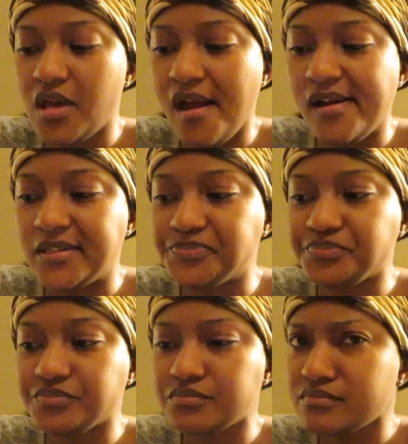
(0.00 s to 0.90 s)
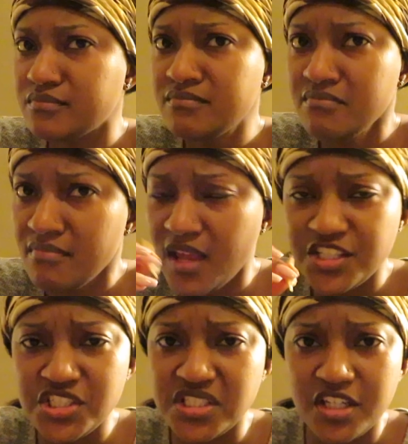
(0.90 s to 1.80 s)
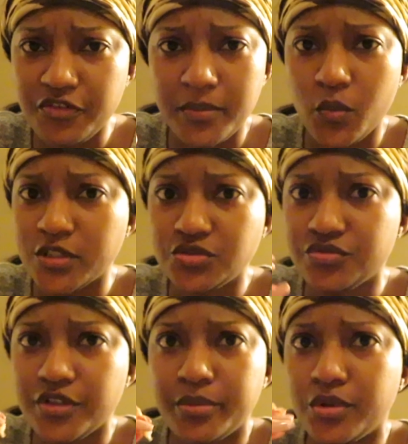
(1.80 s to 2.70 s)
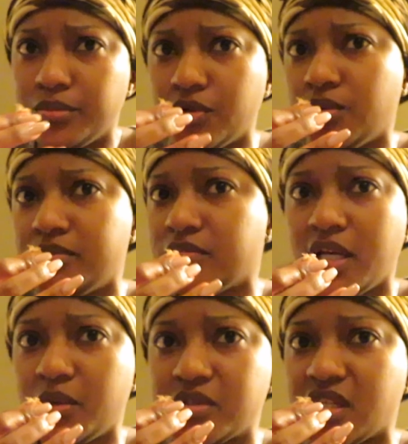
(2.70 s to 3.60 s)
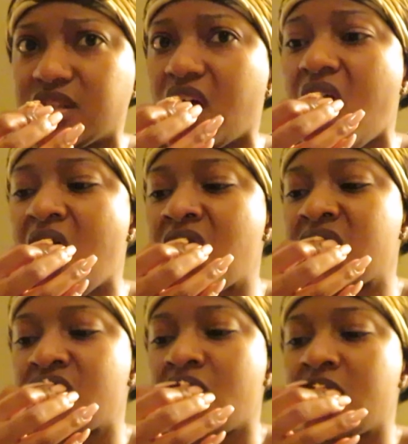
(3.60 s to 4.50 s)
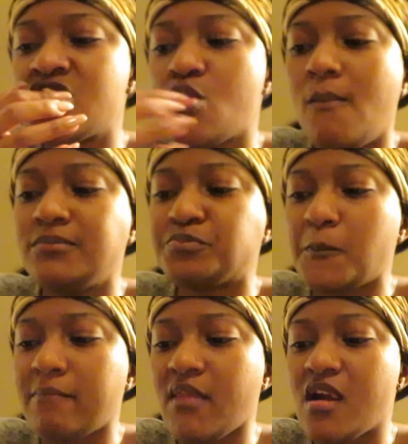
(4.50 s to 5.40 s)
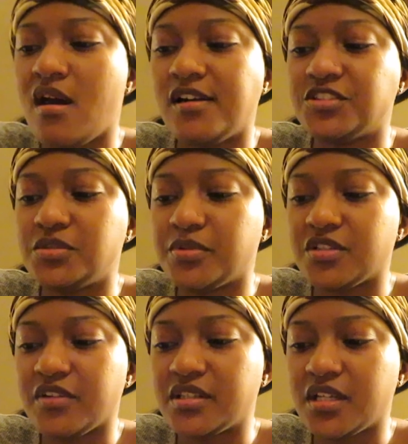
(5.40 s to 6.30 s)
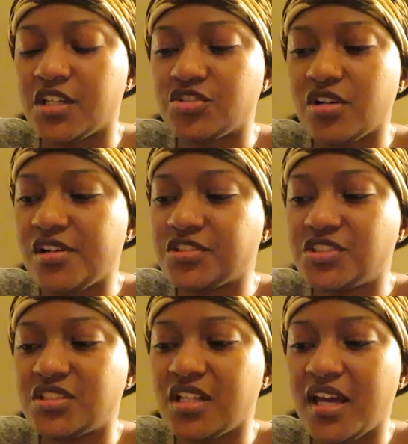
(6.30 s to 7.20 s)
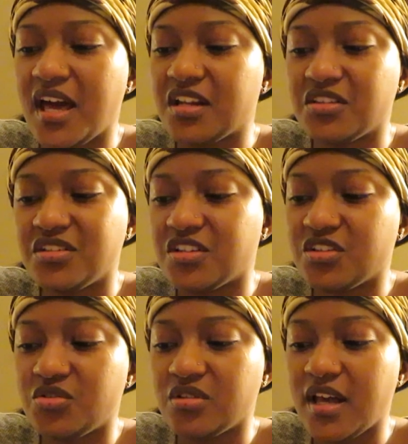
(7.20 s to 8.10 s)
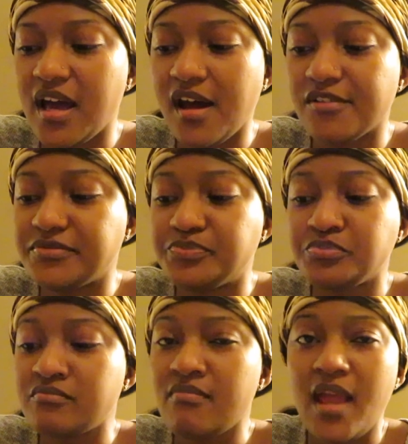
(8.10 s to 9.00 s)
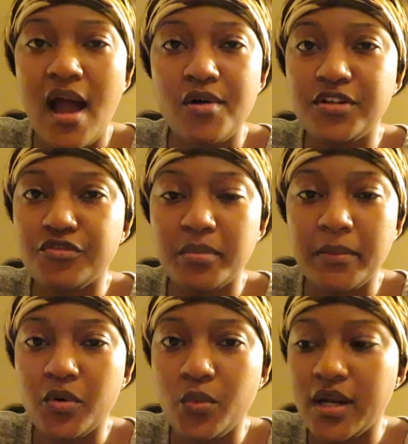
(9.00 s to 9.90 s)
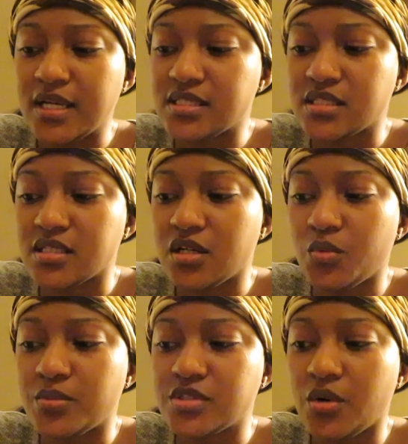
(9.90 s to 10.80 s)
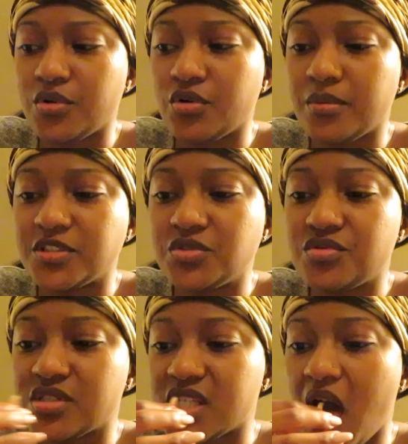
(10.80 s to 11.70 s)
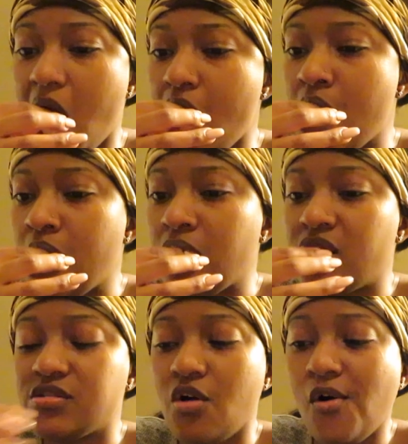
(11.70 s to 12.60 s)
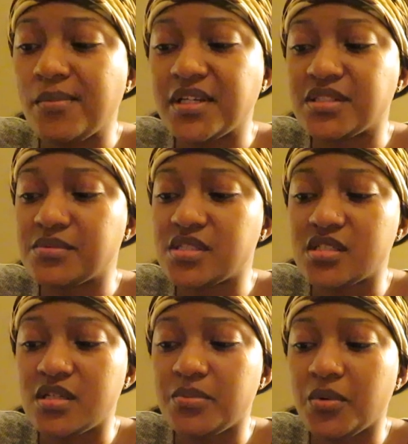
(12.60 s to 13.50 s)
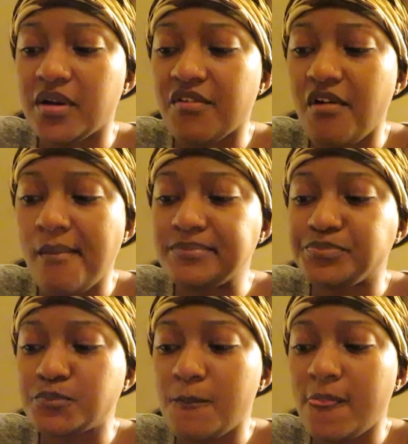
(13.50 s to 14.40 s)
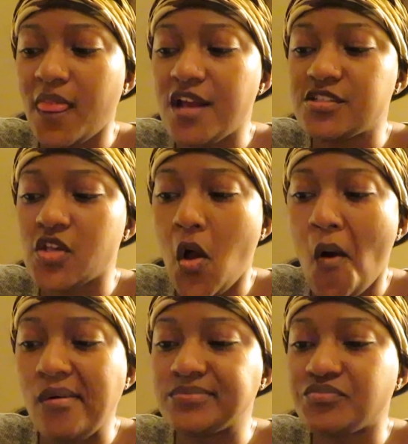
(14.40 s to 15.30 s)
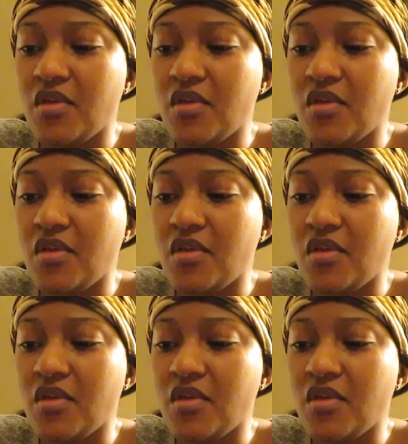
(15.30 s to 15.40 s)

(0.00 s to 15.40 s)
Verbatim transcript: and she did it for me. One, two, three, boom, boom. Like it was nothing. And she put the right thing in the trunk. She like had a good little laugh. I don't even remember what I said to her, what was going on, but she was just like, go home and get some sleep or whatever. So